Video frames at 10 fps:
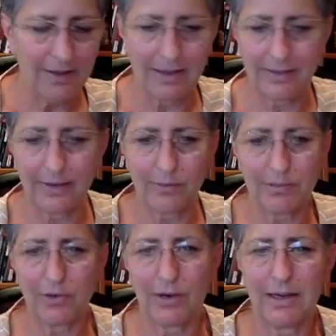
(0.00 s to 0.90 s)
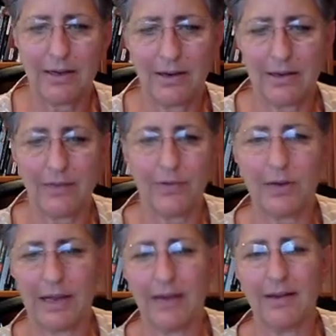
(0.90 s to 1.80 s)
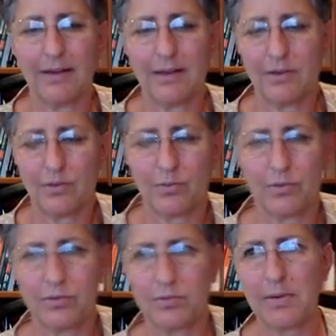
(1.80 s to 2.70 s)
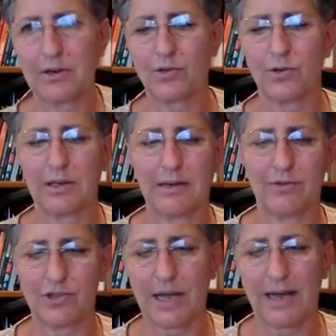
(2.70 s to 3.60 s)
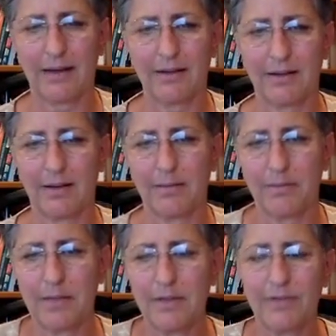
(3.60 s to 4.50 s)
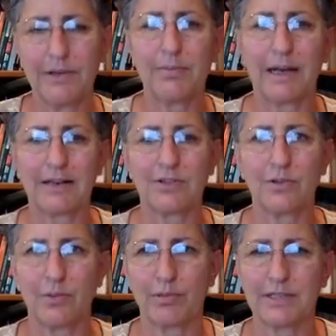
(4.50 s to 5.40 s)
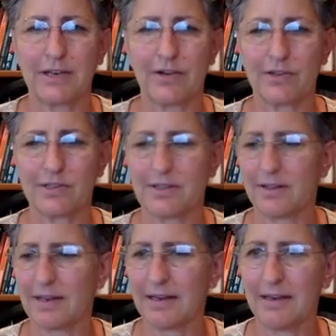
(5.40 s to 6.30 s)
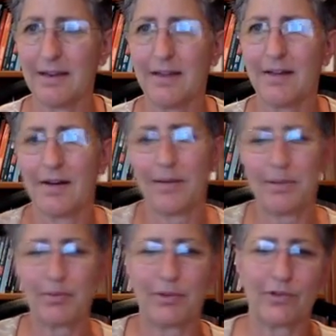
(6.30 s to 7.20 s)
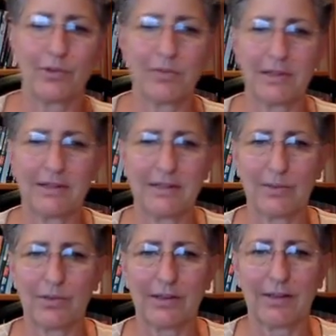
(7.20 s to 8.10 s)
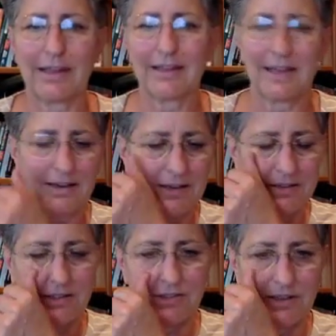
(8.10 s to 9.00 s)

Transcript: that would be great, and if you can. And then we'll make sure to give chat feedback to the presenters. People have told me that they really like that. It